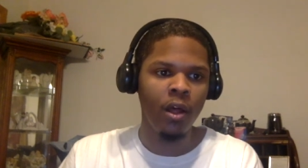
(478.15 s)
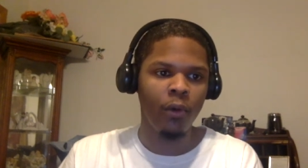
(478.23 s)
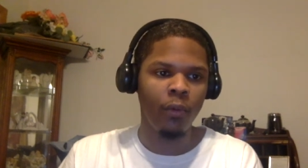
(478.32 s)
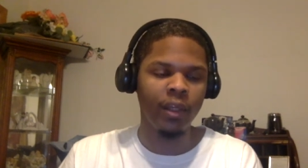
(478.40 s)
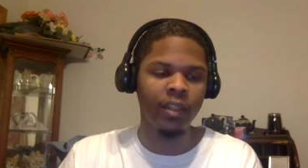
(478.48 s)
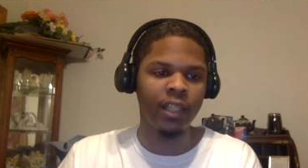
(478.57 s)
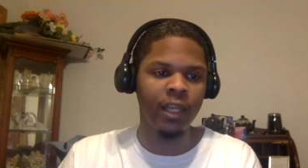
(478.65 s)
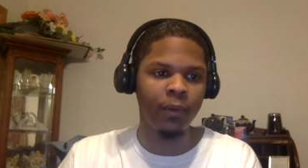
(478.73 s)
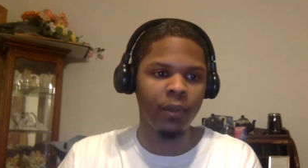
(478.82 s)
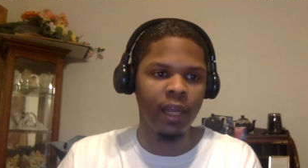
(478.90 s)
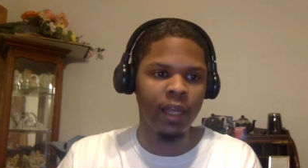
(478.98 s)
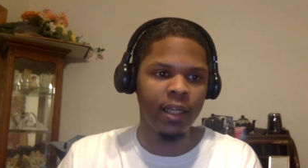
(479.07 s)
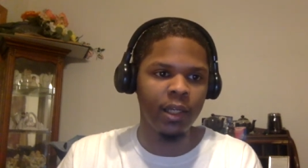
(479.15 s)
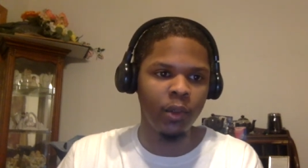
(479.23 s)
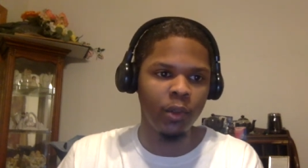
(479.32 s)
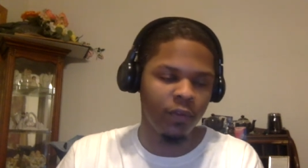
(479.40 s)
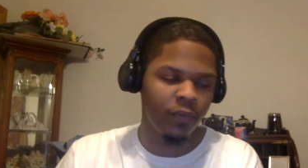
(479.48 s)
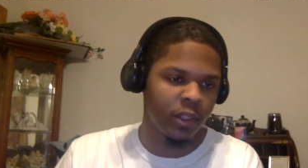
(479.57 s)
We'll see what they can do
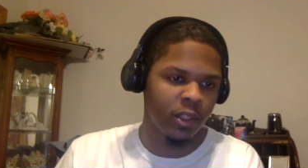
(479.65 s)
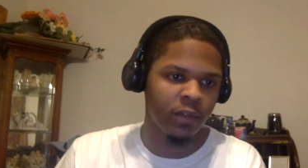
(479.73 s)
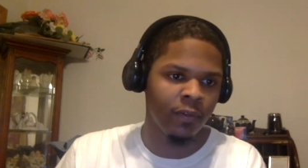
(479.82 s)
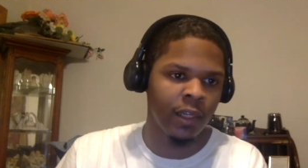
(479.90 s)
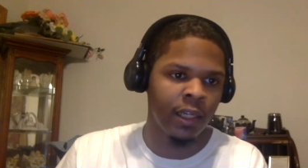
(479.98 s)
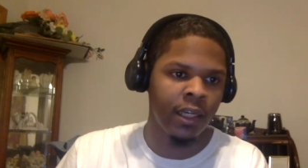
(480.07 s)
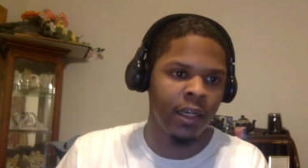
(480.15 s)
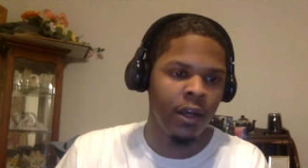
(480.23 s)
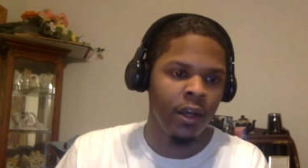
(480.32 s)
defensively.